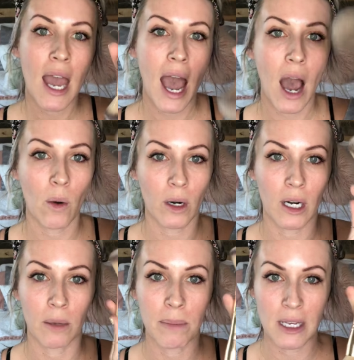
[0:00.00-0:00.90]

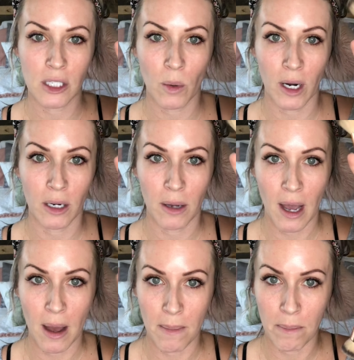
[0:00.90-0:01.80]
our B Squared
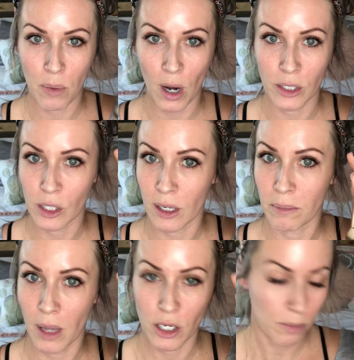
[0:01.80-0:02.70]
bronzer and
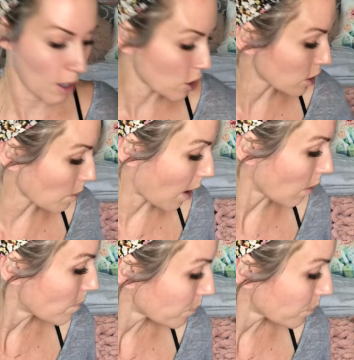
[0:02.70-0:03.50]
blush brush as well.